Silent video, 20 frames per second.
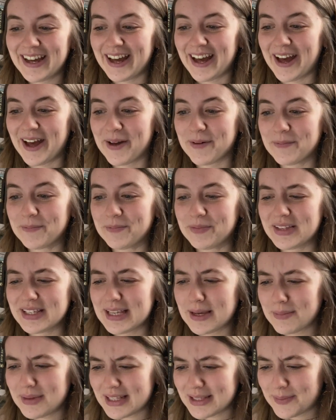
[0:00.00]
Um, is
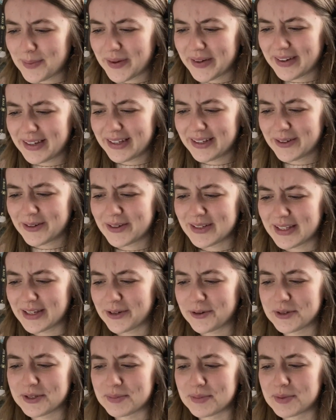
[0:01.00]
it a mince pie or is it a
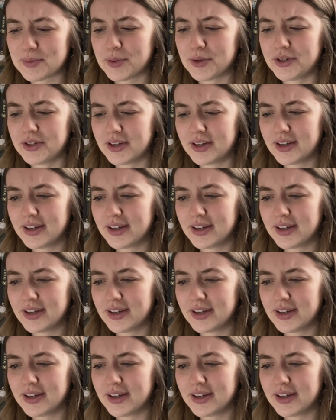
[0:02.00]
Christmas pud?